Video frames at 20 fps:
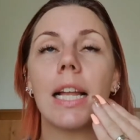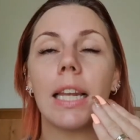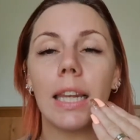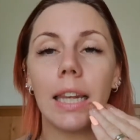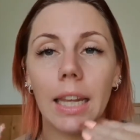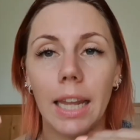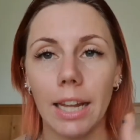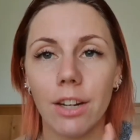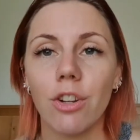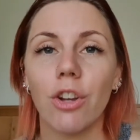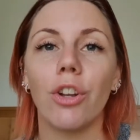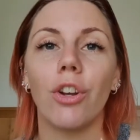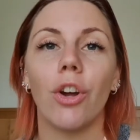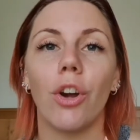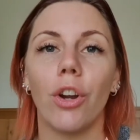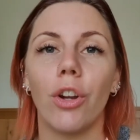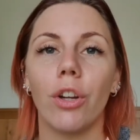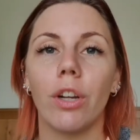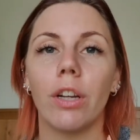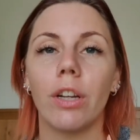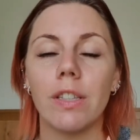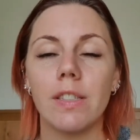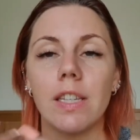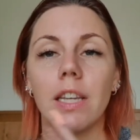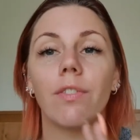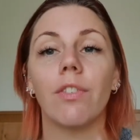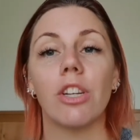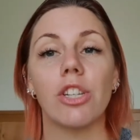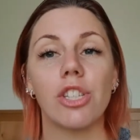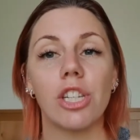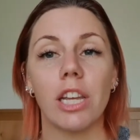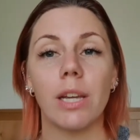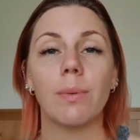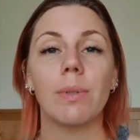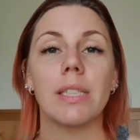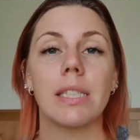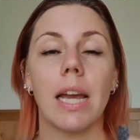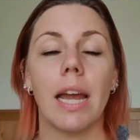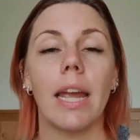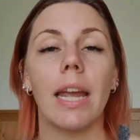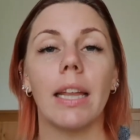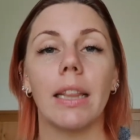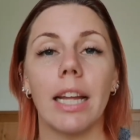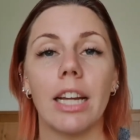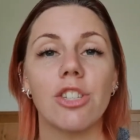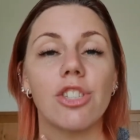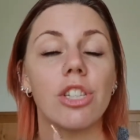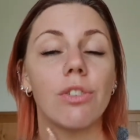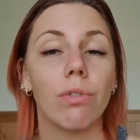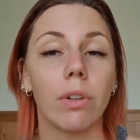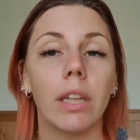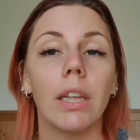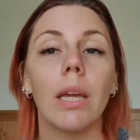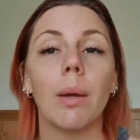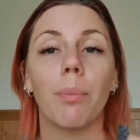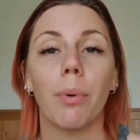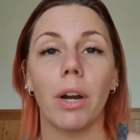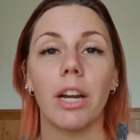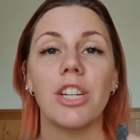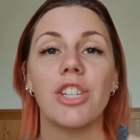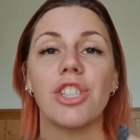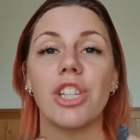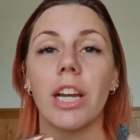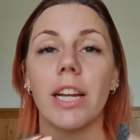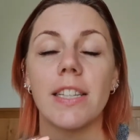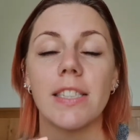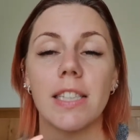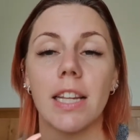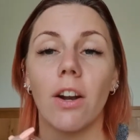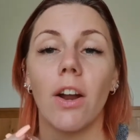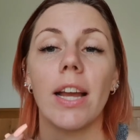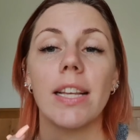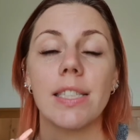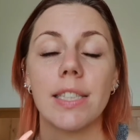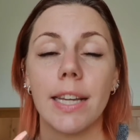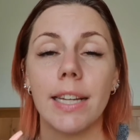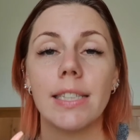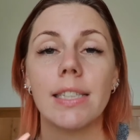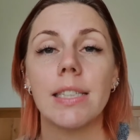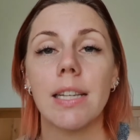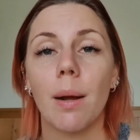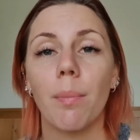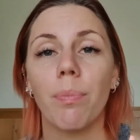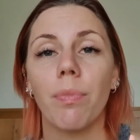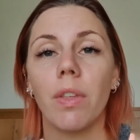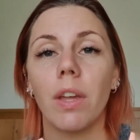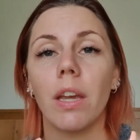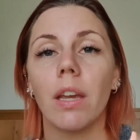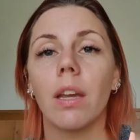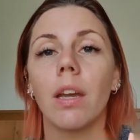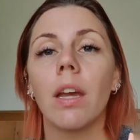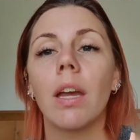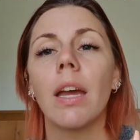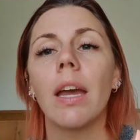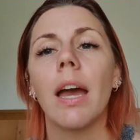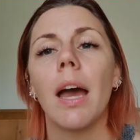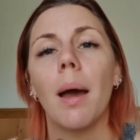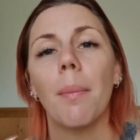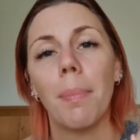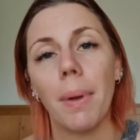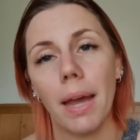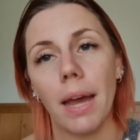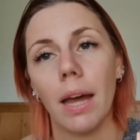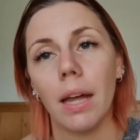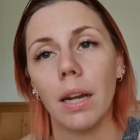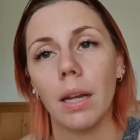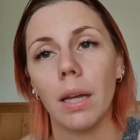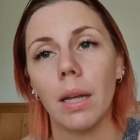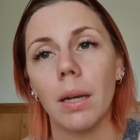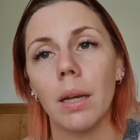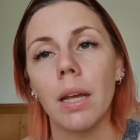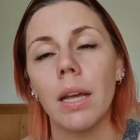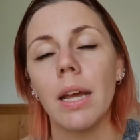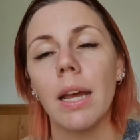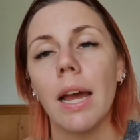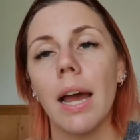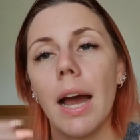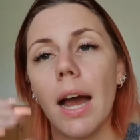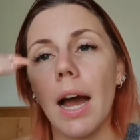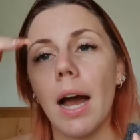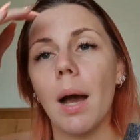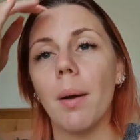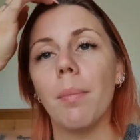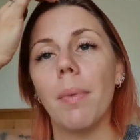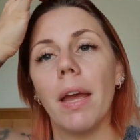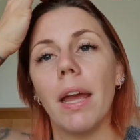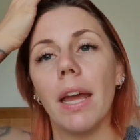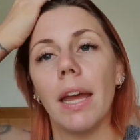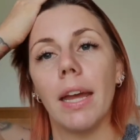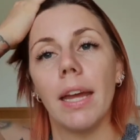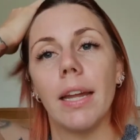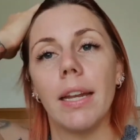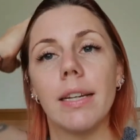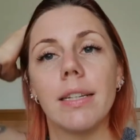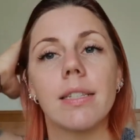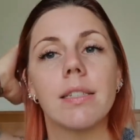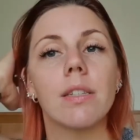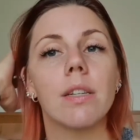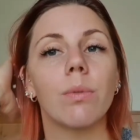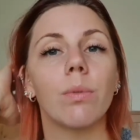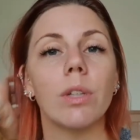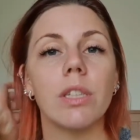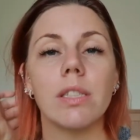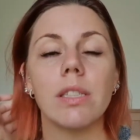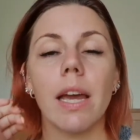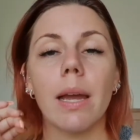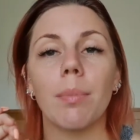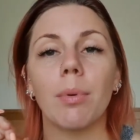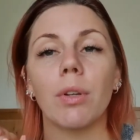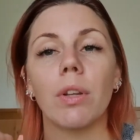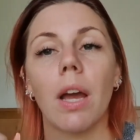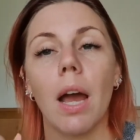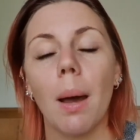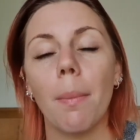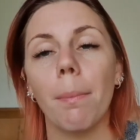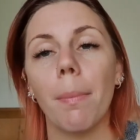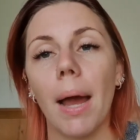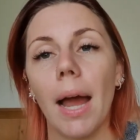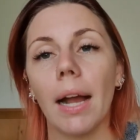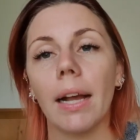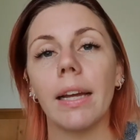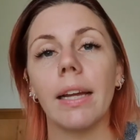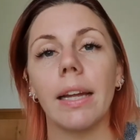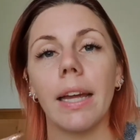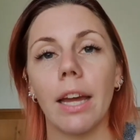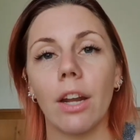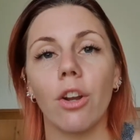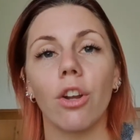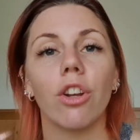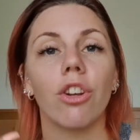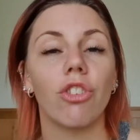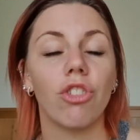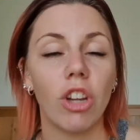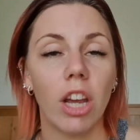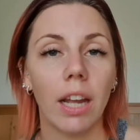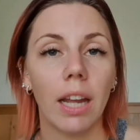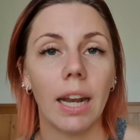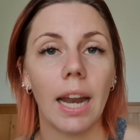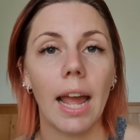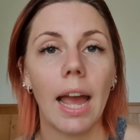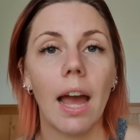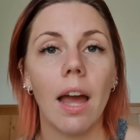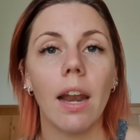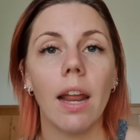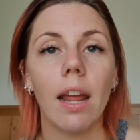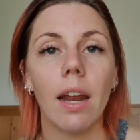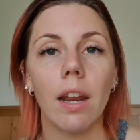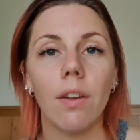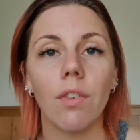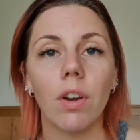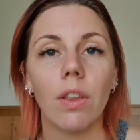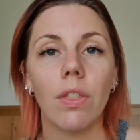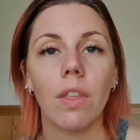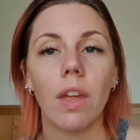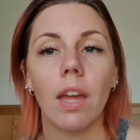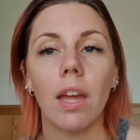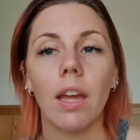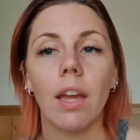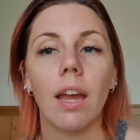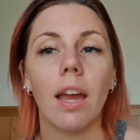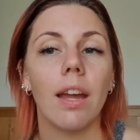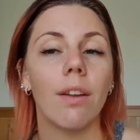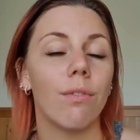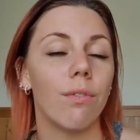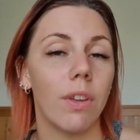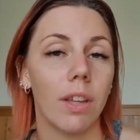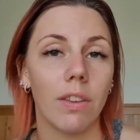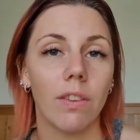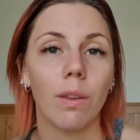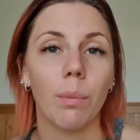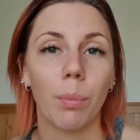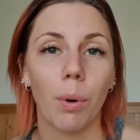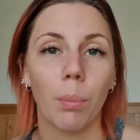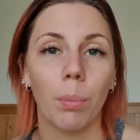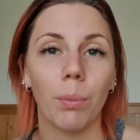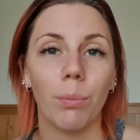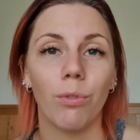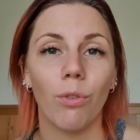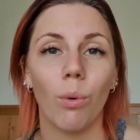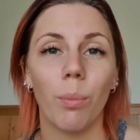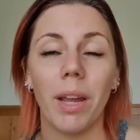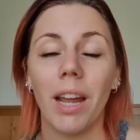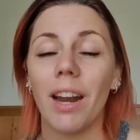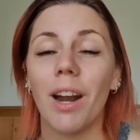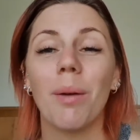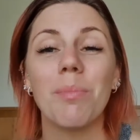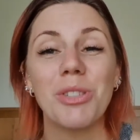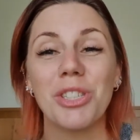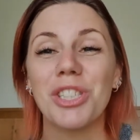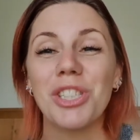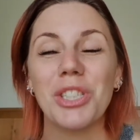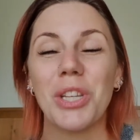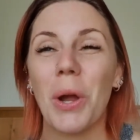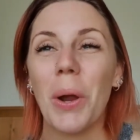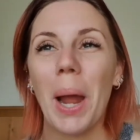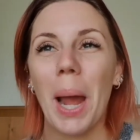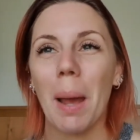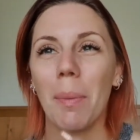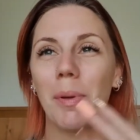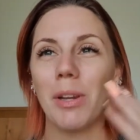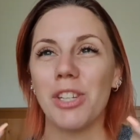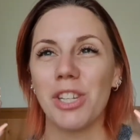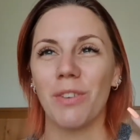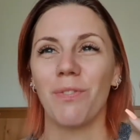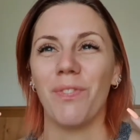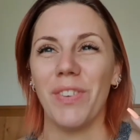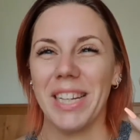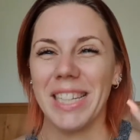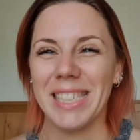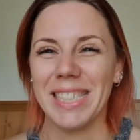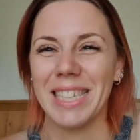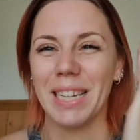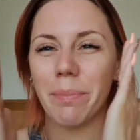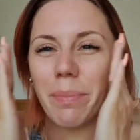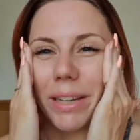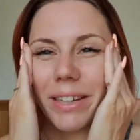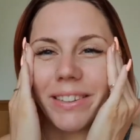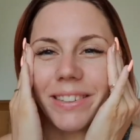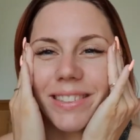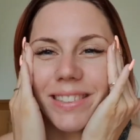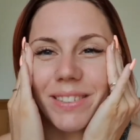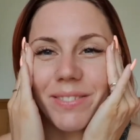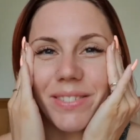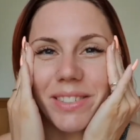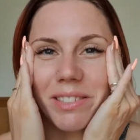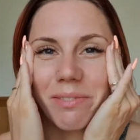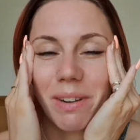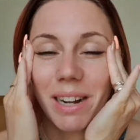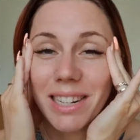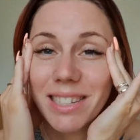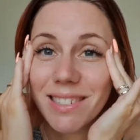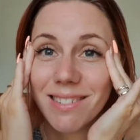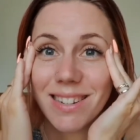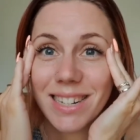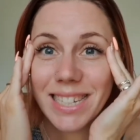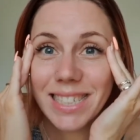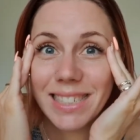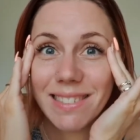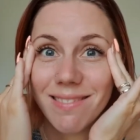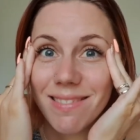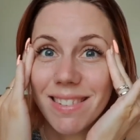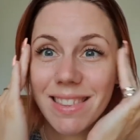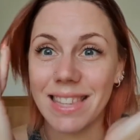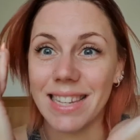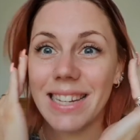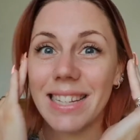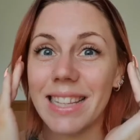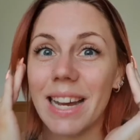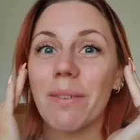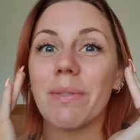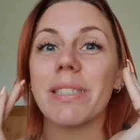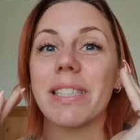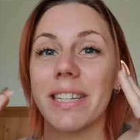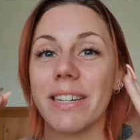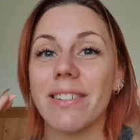let her know. Because even she was saying that she really appreciates that I said something about it. And was able to come back and get her to check it out and everything and fix the problem for me. And I'm just so happy she fixed it, because it was one tiny little thing that was